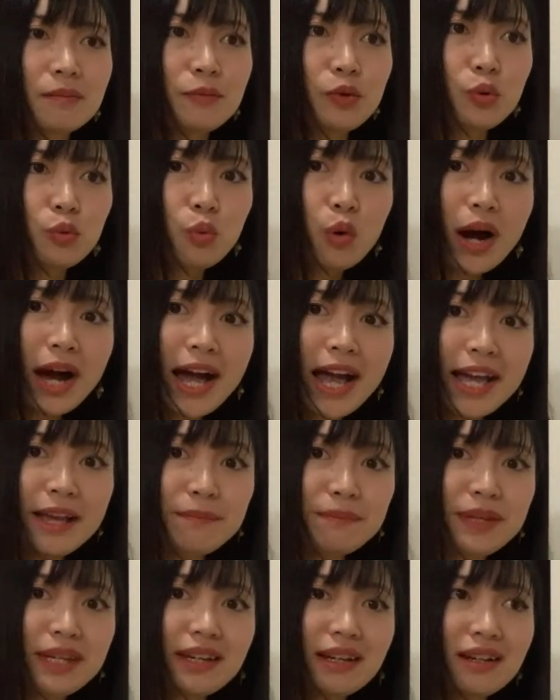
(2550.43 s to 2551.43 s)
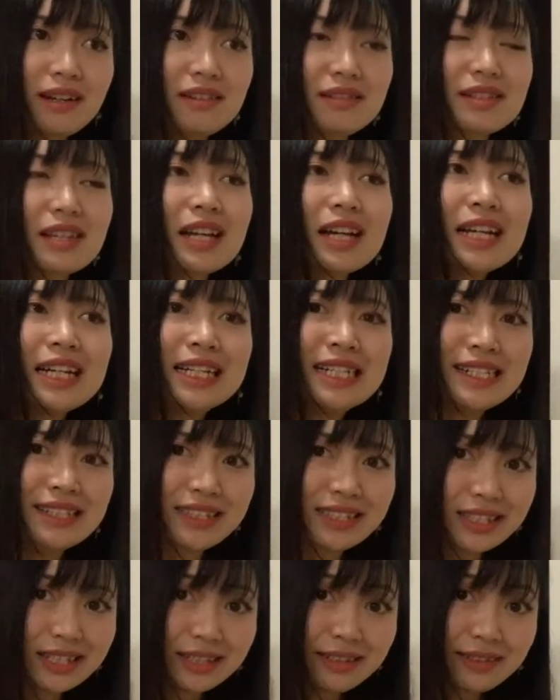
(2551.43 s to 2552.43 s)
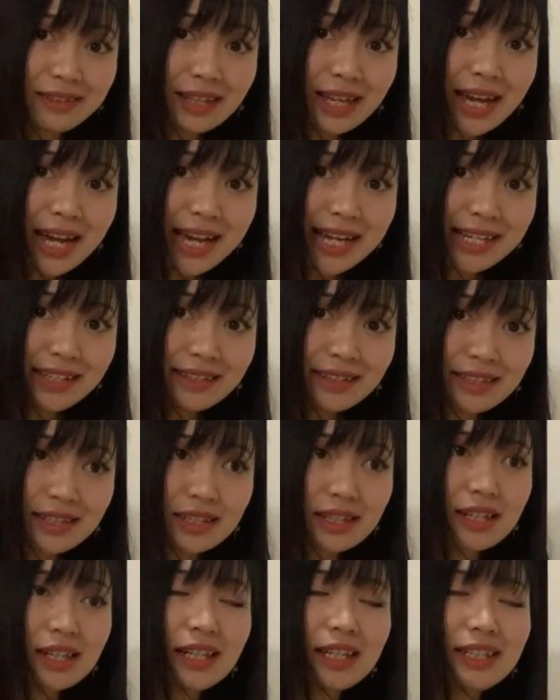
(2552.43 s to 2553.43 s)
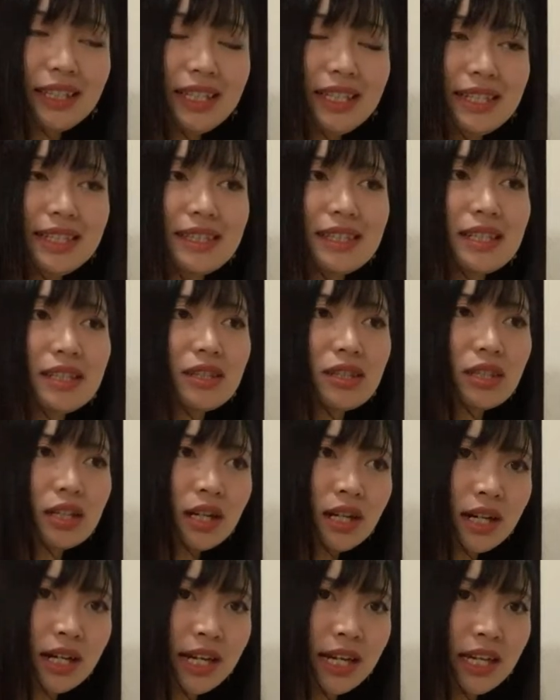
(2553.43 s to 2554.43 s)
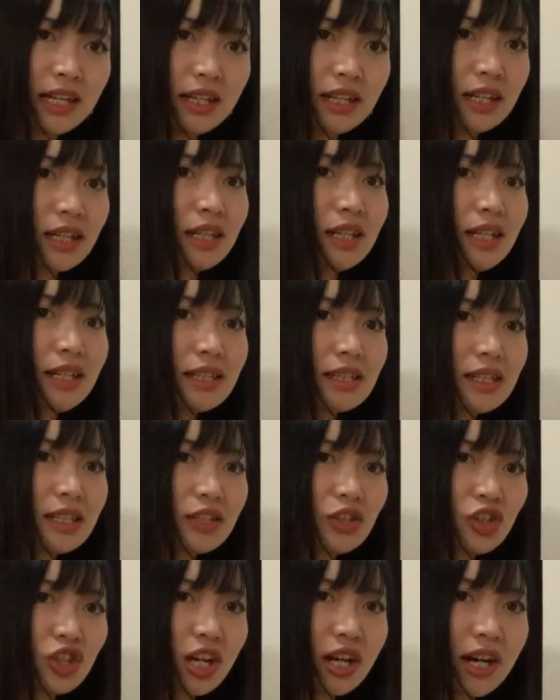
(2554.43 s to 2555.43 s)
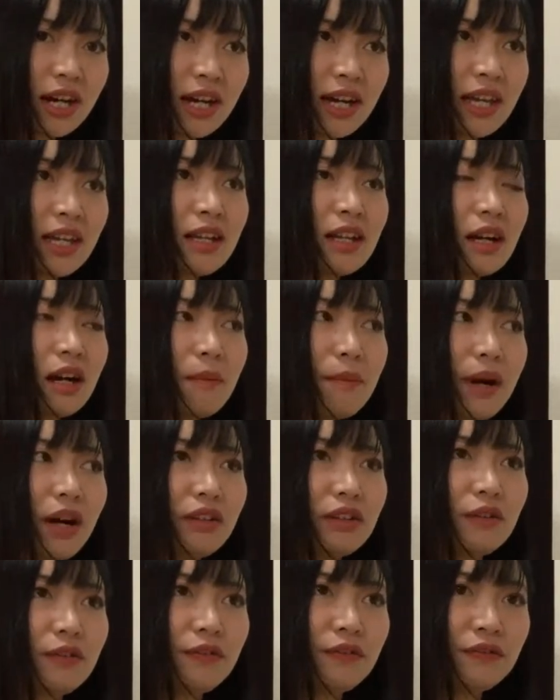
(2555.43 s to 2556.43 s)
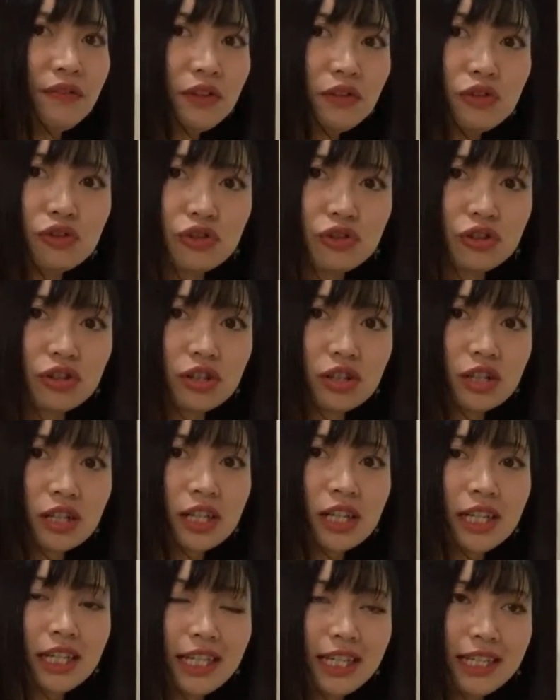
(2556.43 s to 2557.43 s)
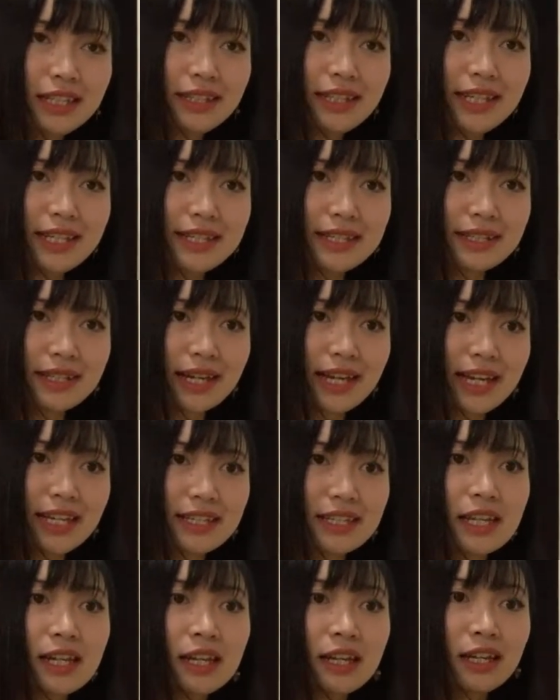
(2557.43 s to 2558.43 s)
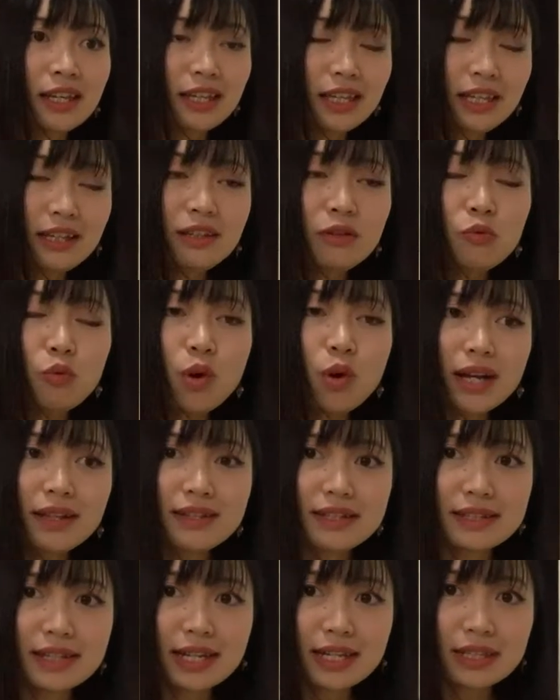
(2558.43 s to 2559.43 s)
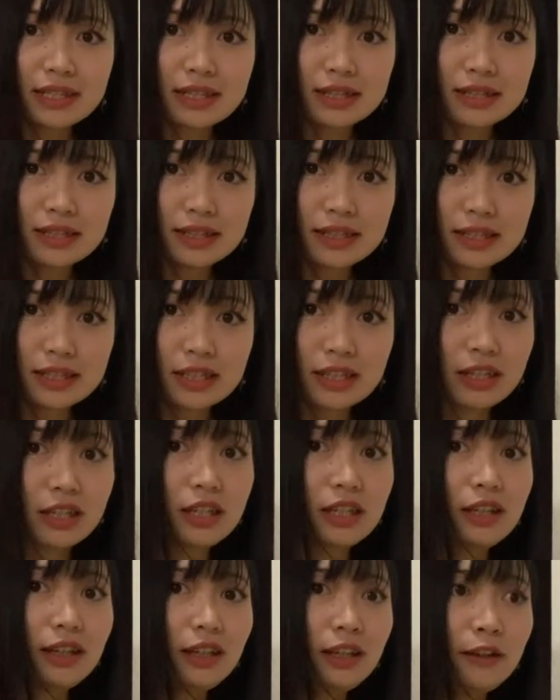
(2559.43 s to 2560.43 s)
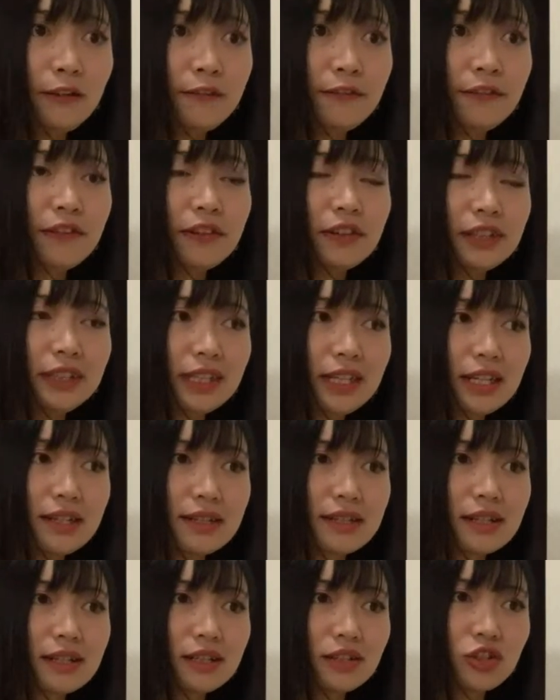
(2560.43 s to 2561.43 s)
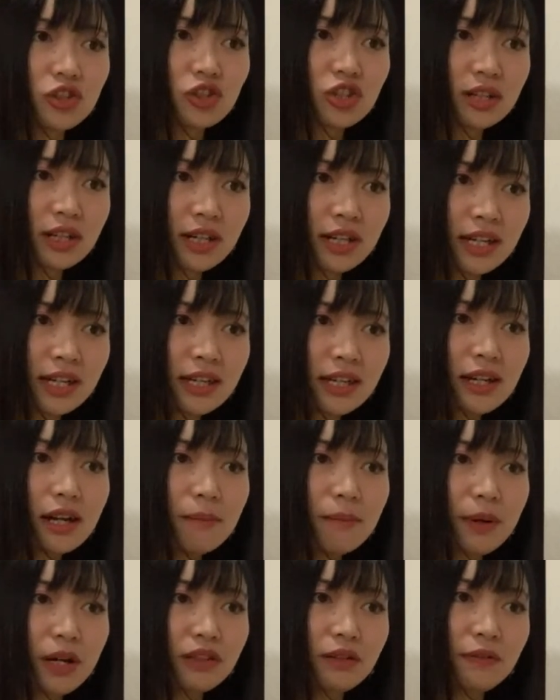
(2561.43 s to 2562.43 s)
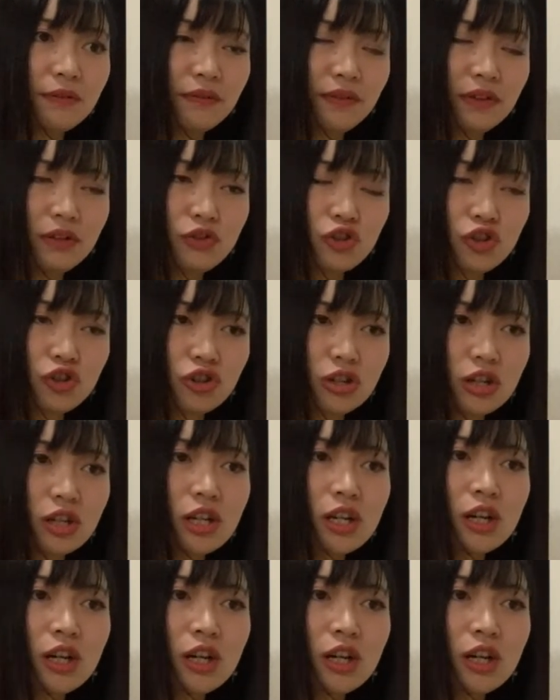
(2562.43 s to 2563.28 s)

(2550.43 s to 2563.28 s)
why because tonight is the time about the future in this case in one sentence if there's a time about the future